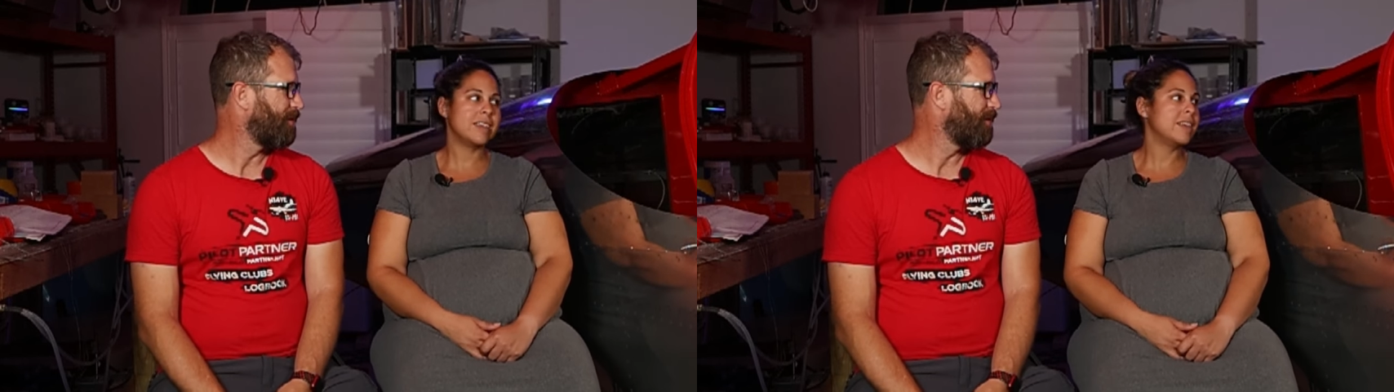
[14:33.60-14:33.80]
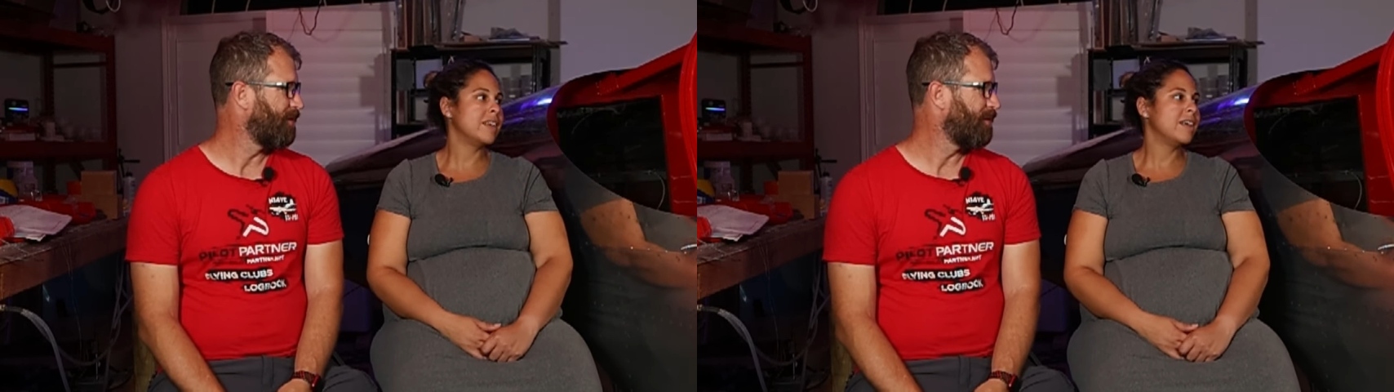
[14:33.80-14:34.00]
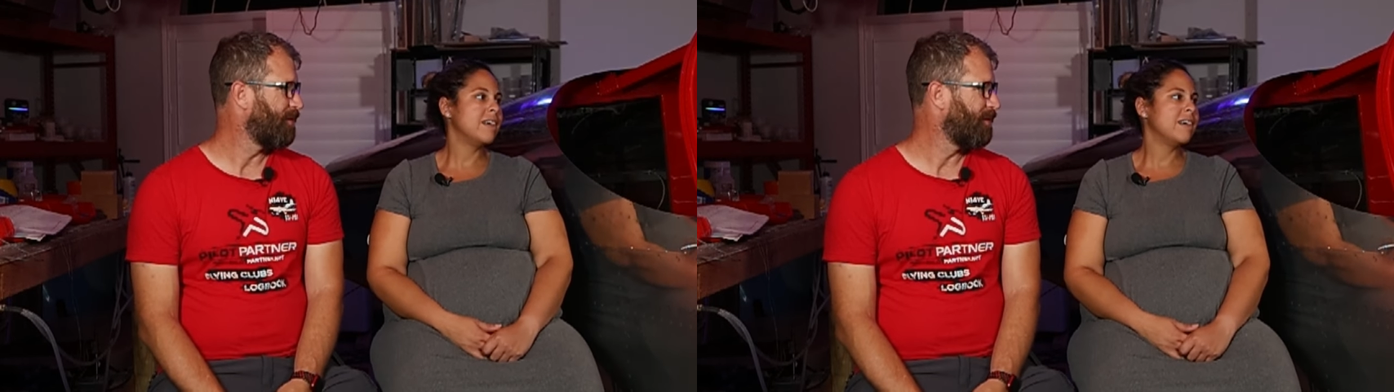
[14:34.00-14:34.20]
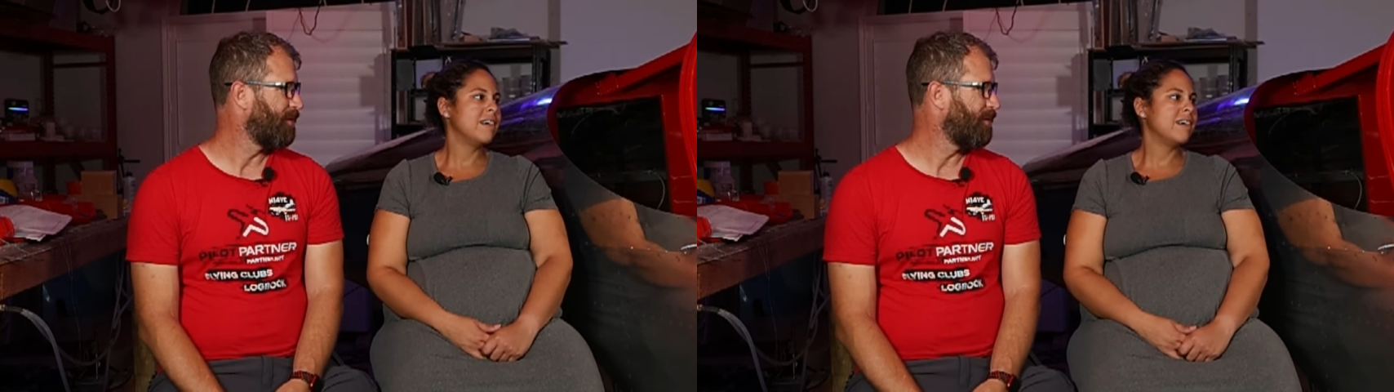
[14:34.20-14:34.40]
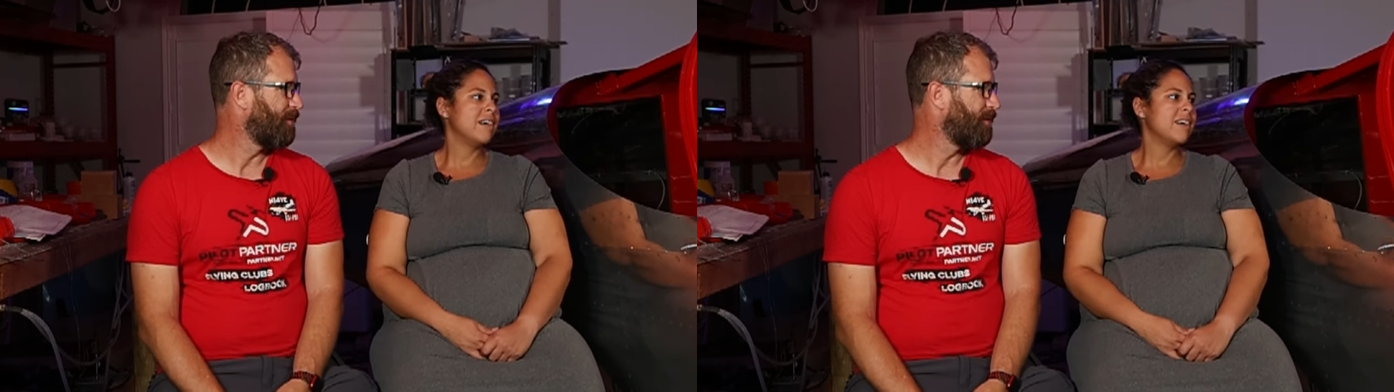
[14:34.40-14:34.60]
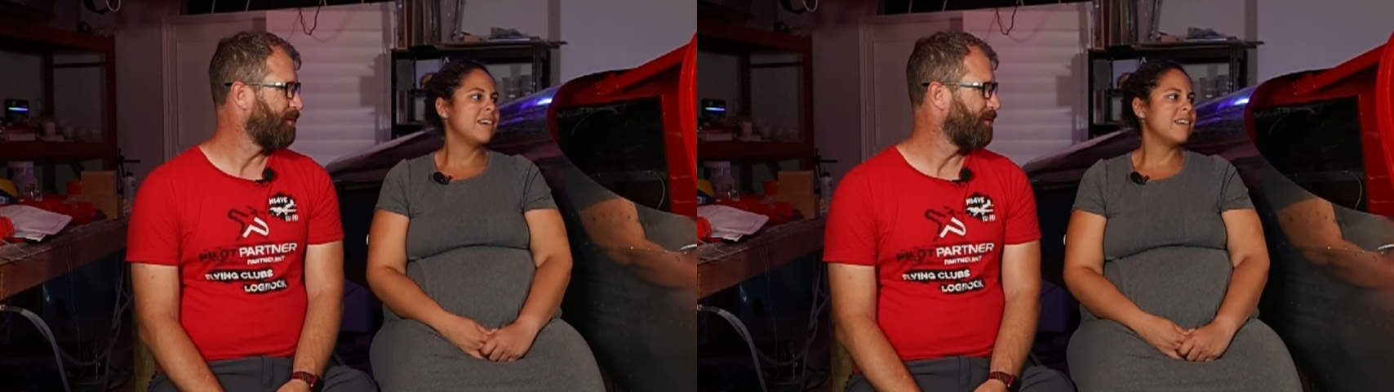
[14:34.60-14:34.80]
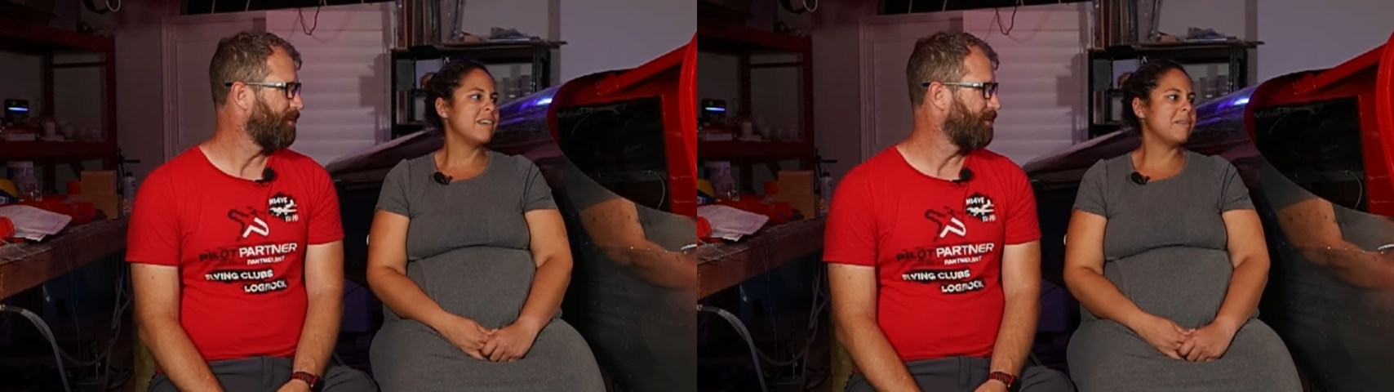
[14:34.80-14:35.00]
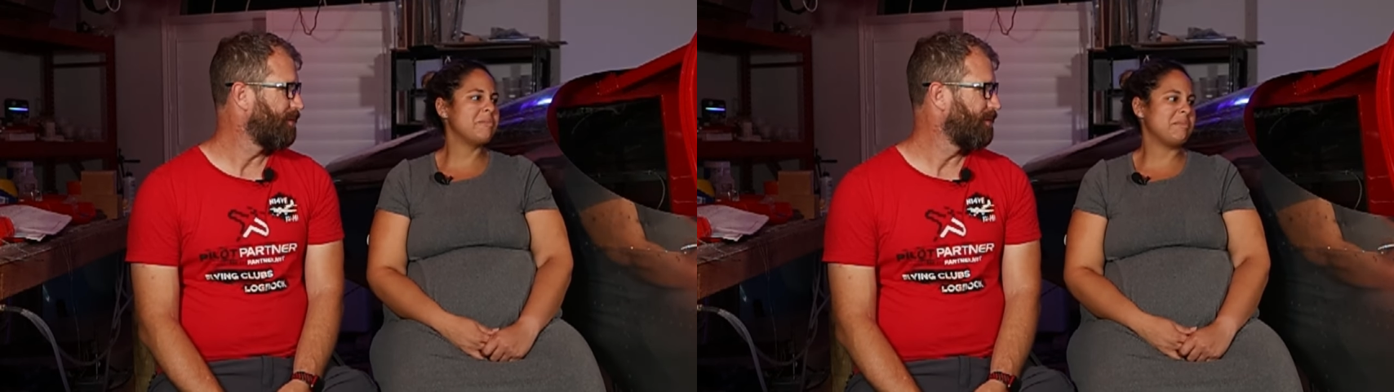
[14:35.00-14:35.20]

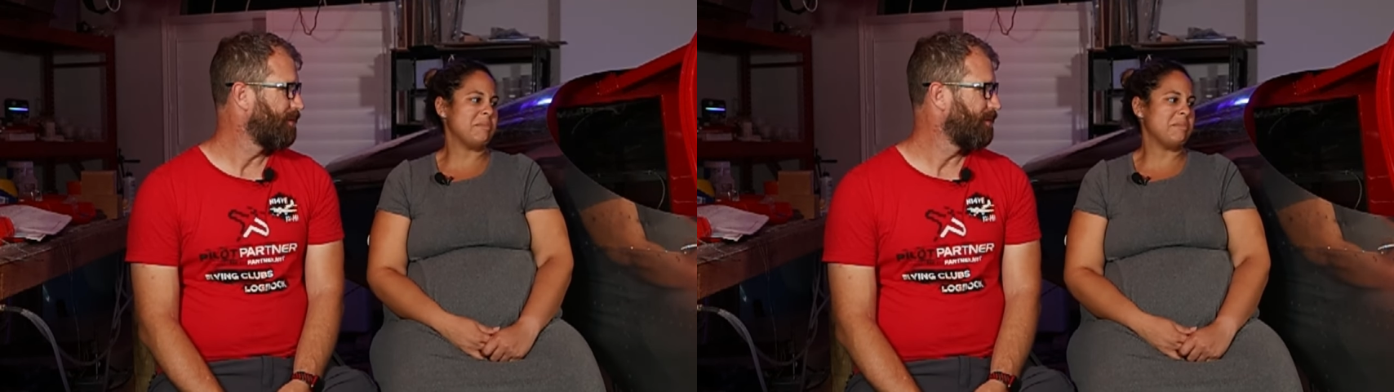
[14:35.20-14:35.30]
[no speech]